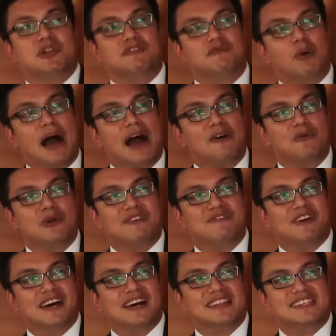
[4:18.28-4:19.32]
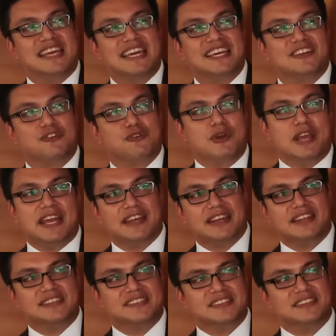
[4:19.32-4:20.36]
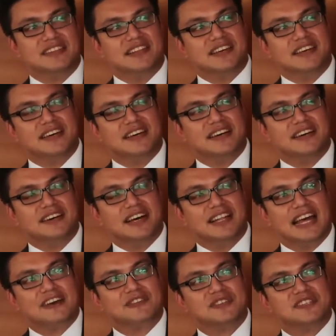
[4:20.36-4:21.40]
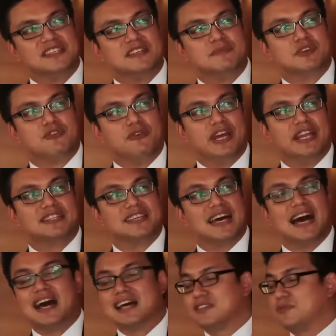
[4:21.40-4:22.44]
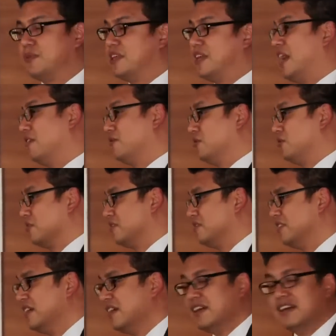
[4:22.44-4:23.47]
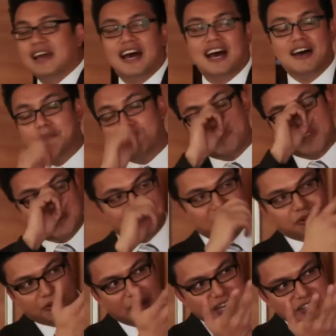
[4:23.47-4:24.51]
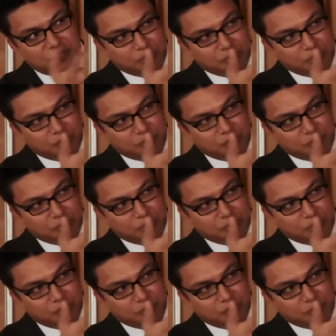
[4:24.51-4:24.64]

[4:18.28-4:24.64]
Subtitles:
of how we've allowed the system to create a task within Outlook. So I just